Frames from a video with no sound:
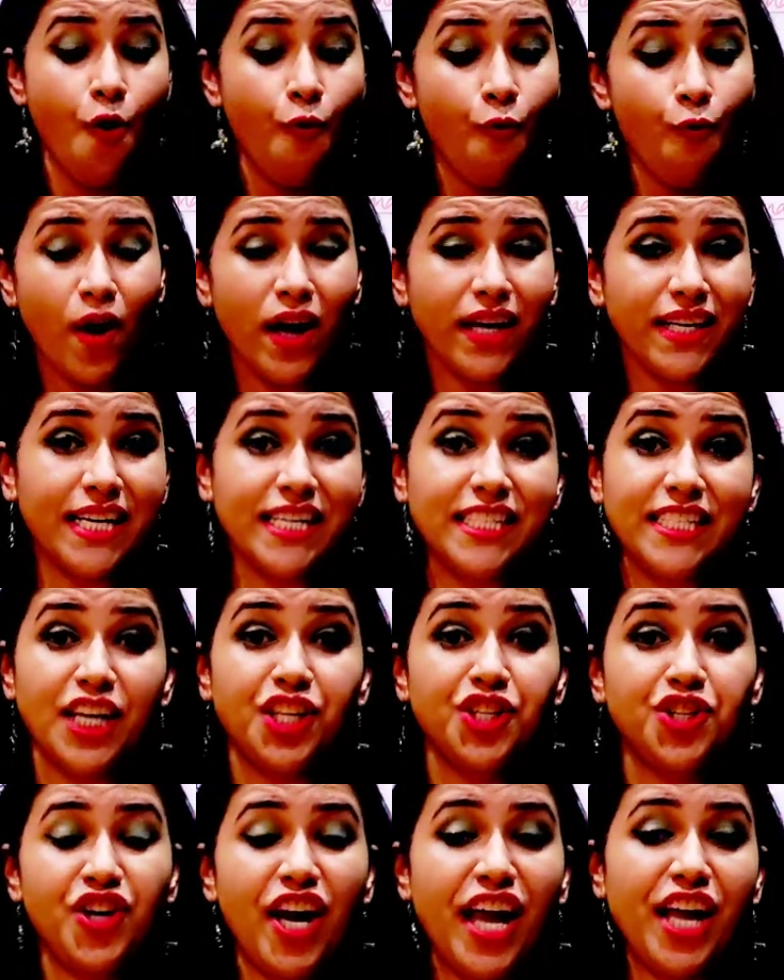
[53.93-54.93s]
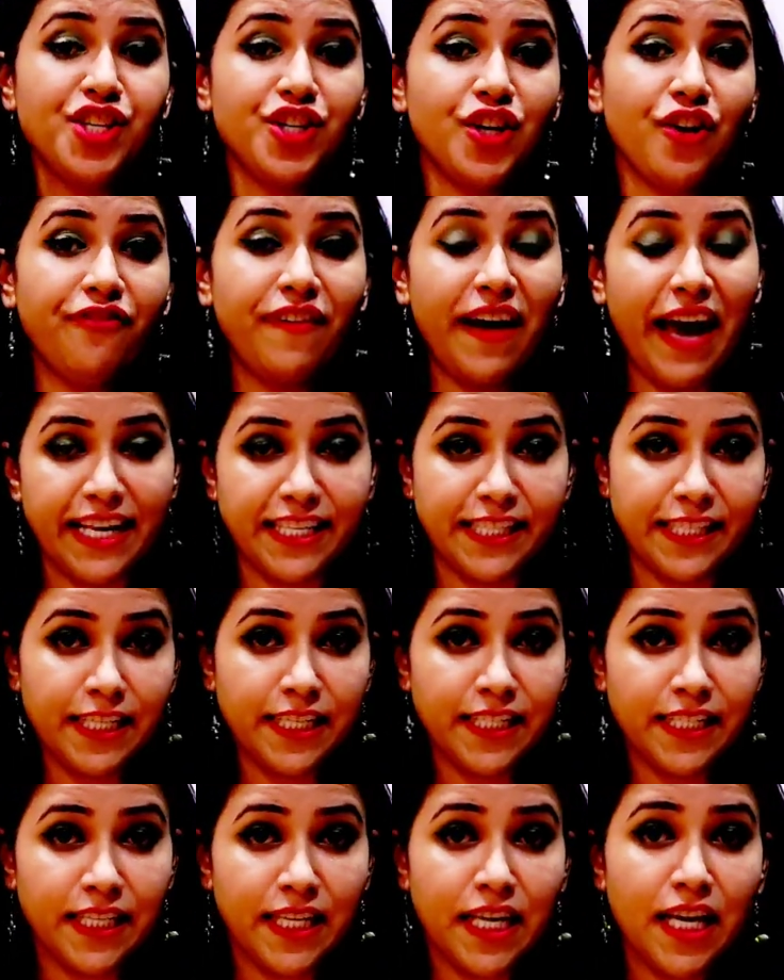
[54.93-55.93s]
One is exchange of
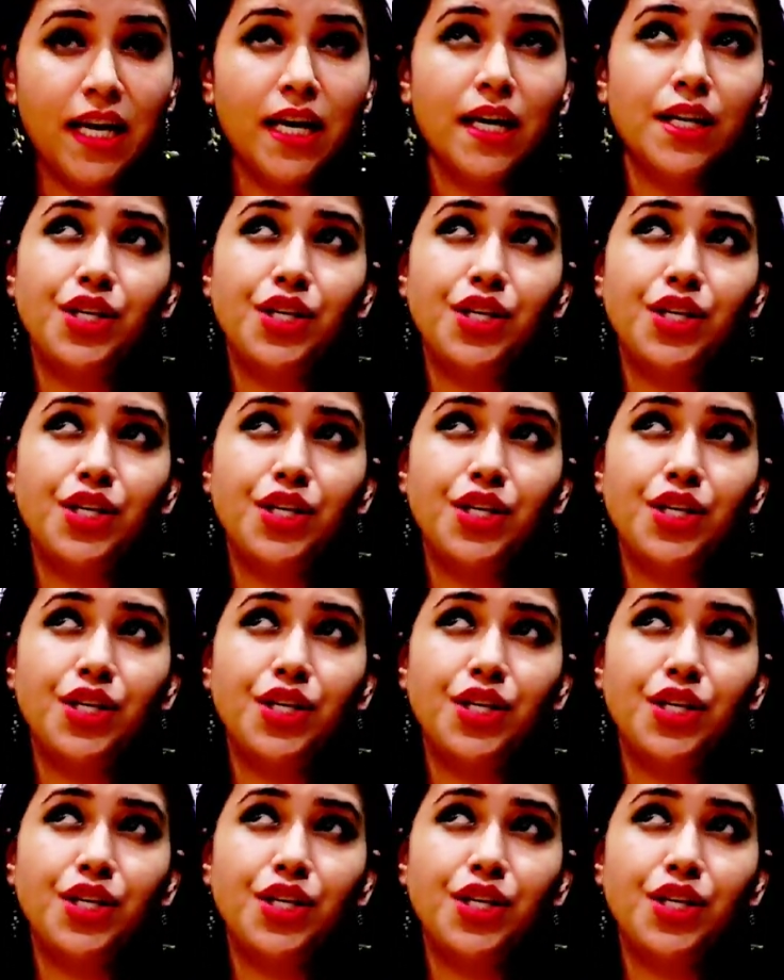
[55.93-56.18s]
gases